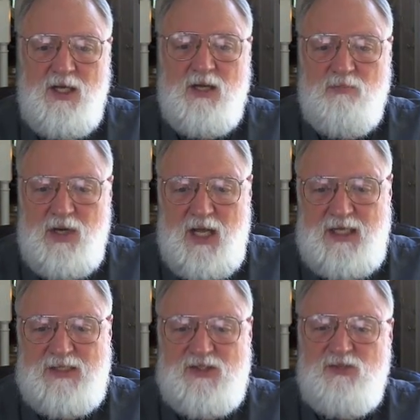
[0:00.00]

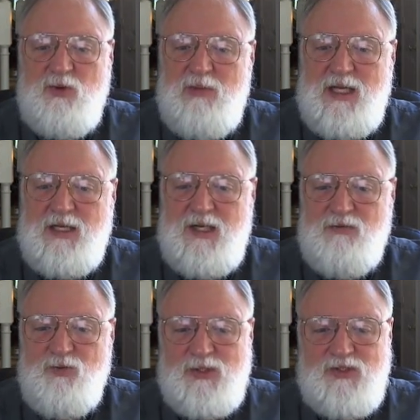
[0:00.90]
Compliance will make a
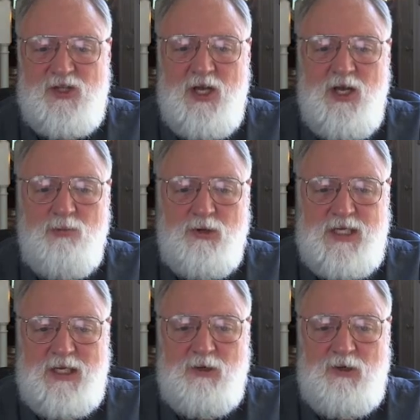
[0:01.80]
difference,
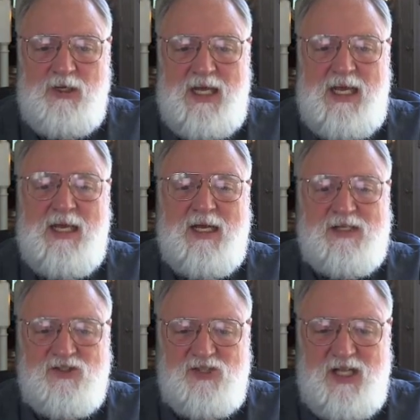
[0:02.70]
particularly
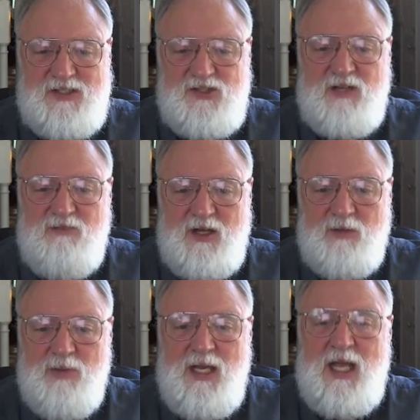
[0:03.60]
as states
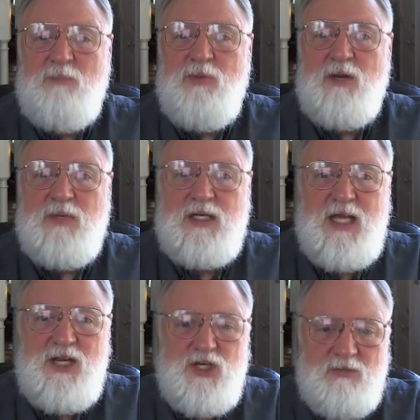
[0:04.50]
develop
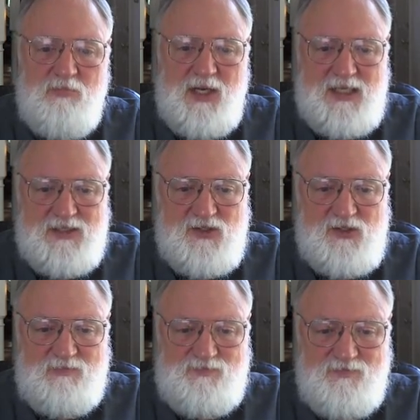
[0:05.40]
implementation plans.